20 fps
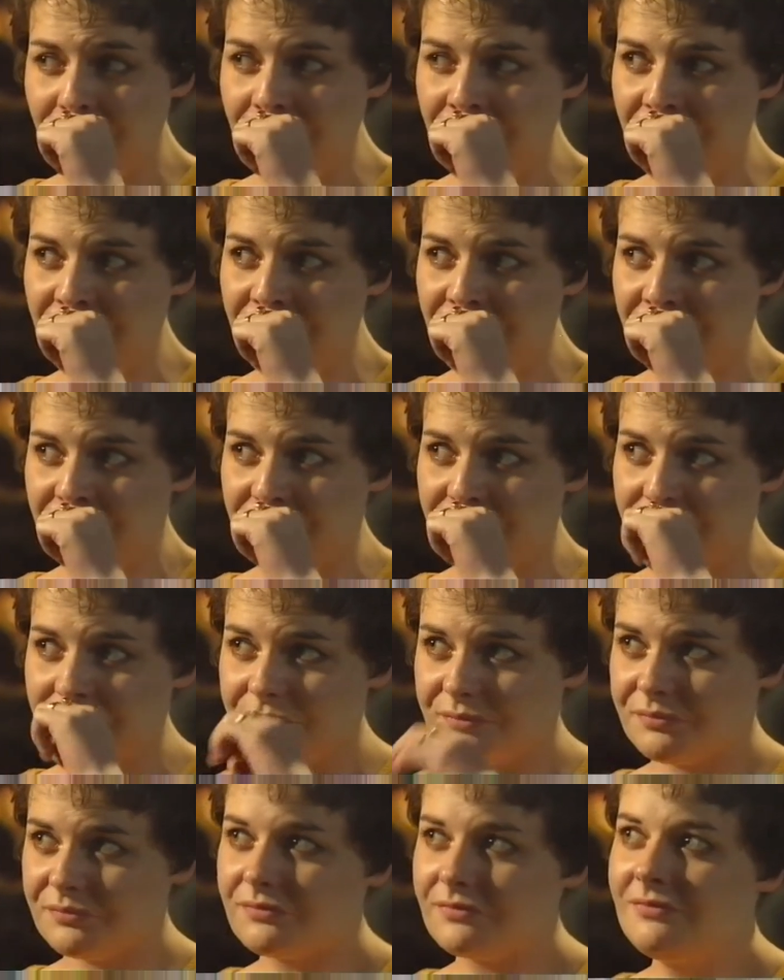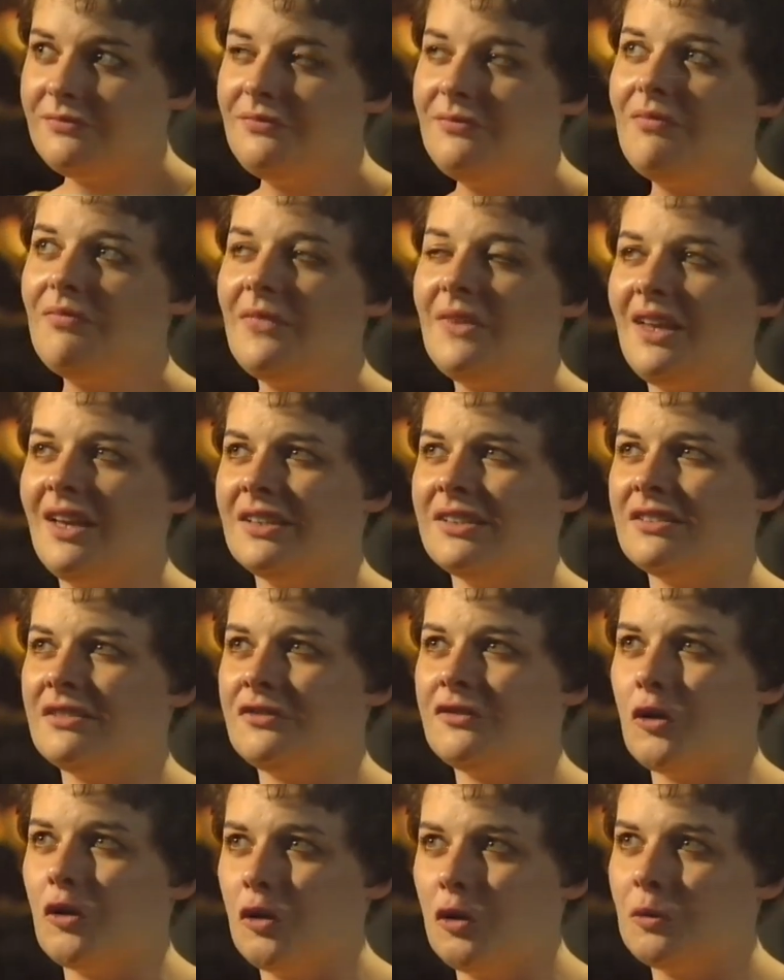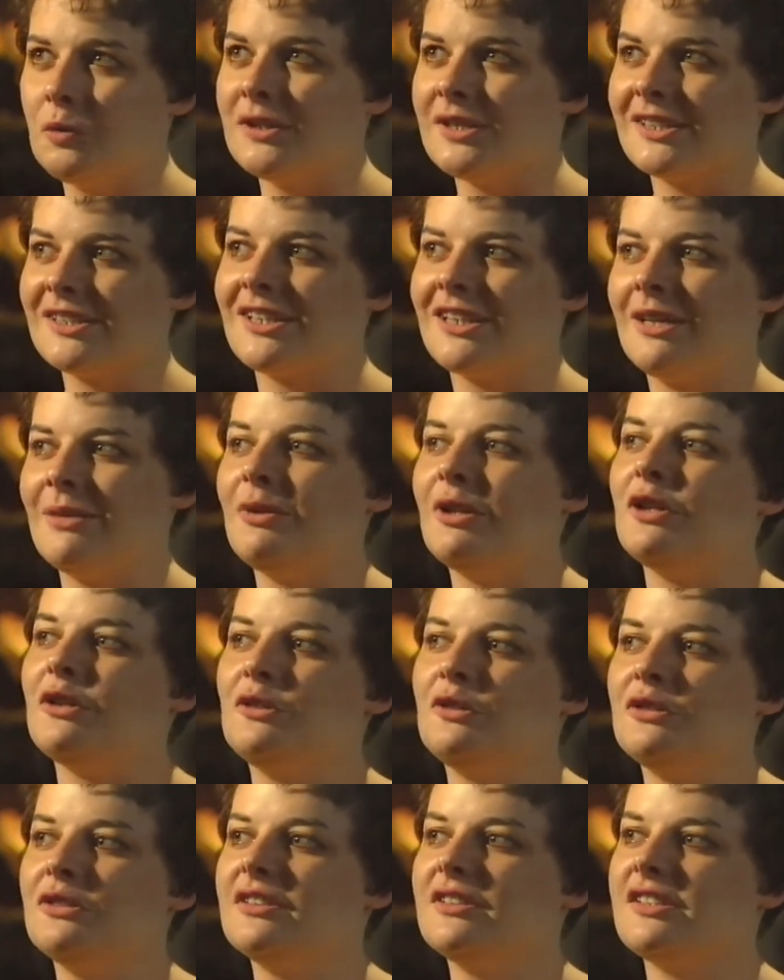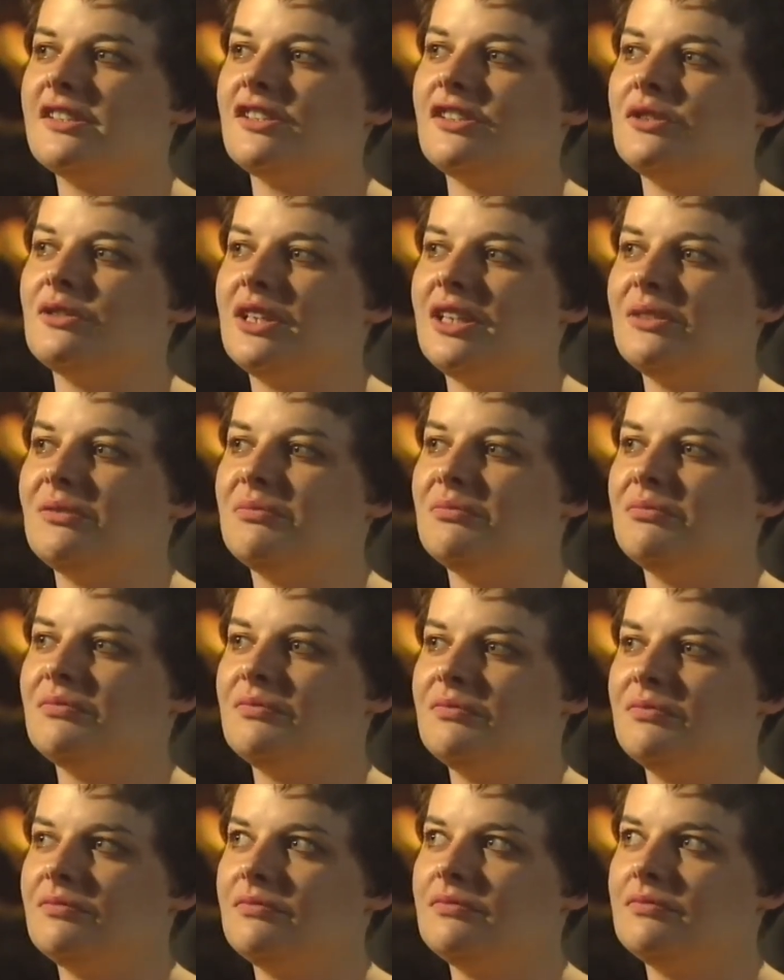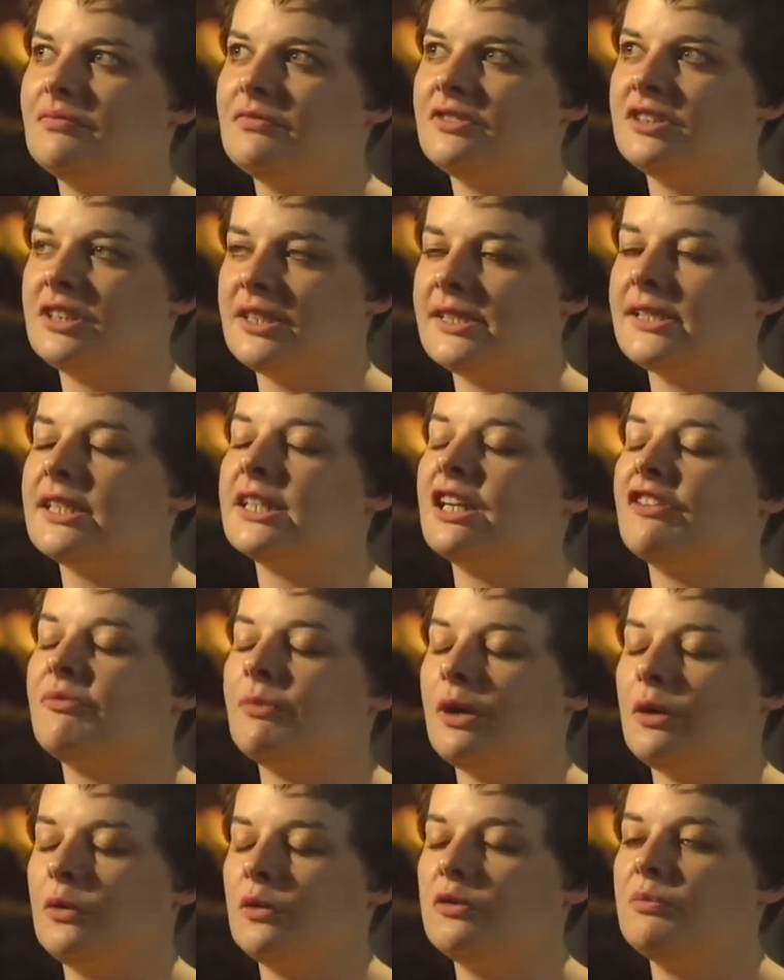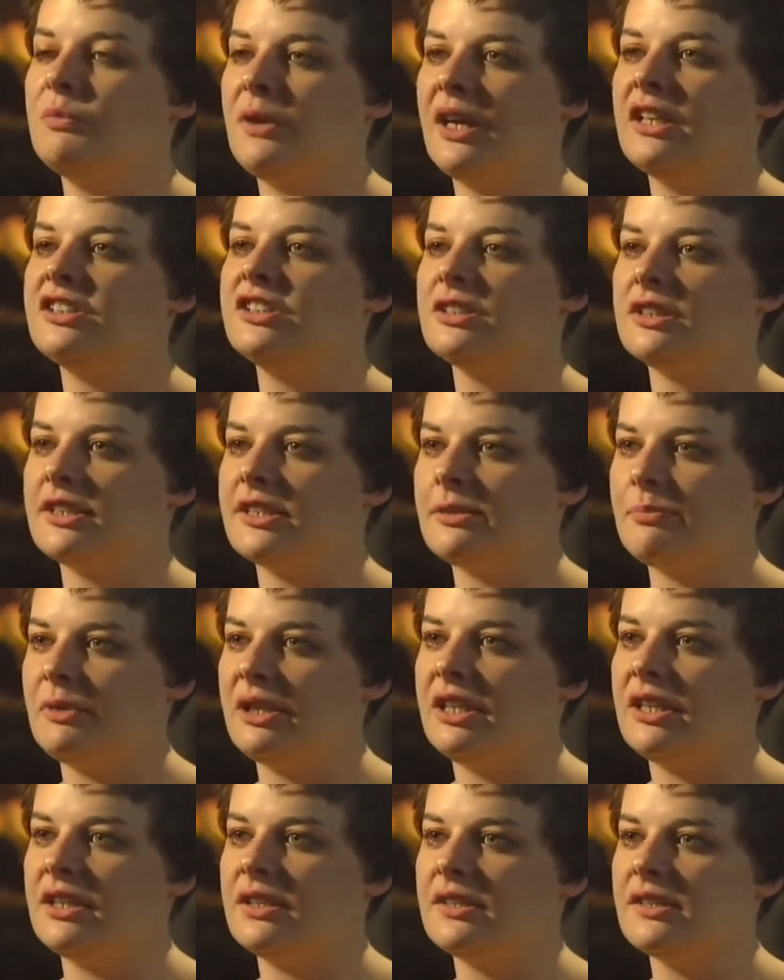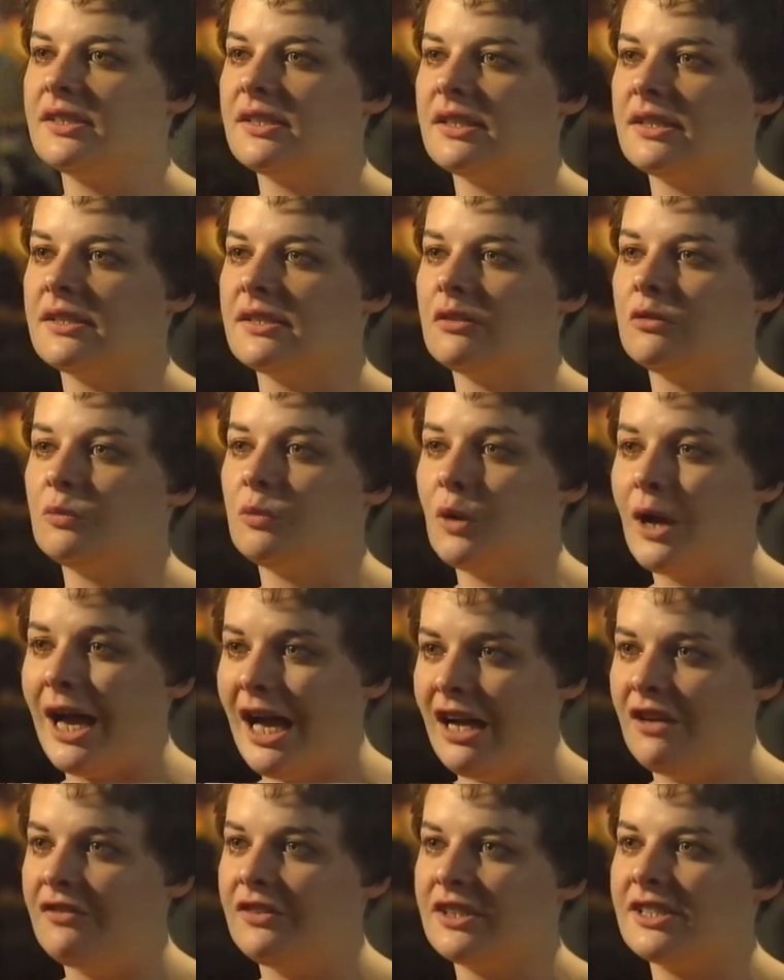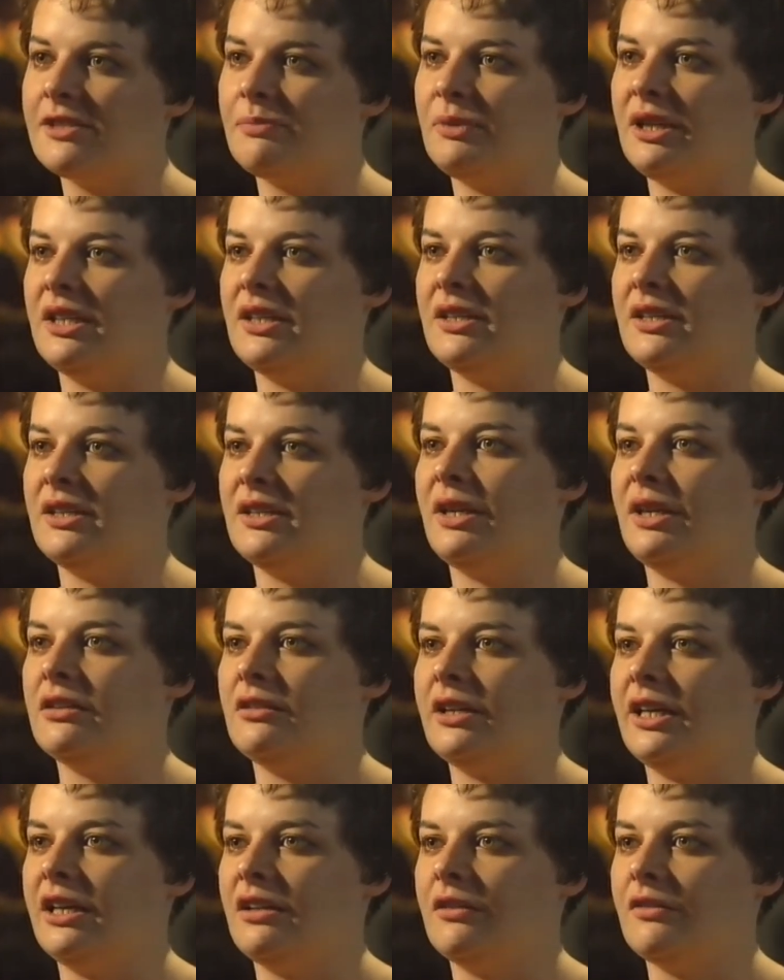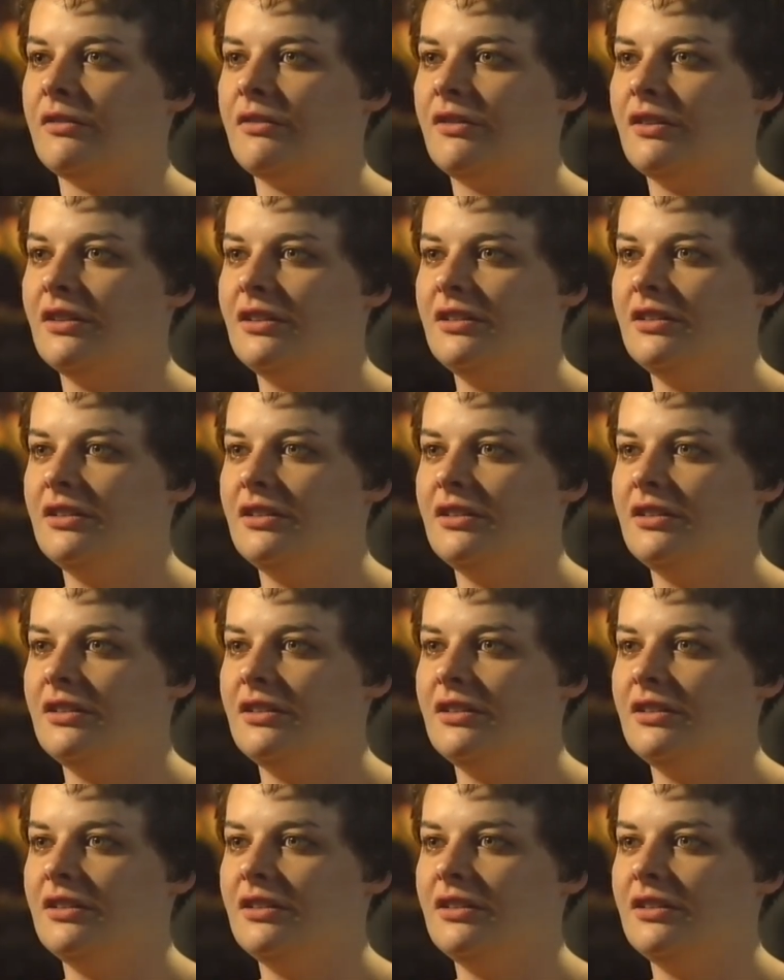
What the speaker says: And I've always came along to just to give my own personal experiences and what I've experienced in mental health.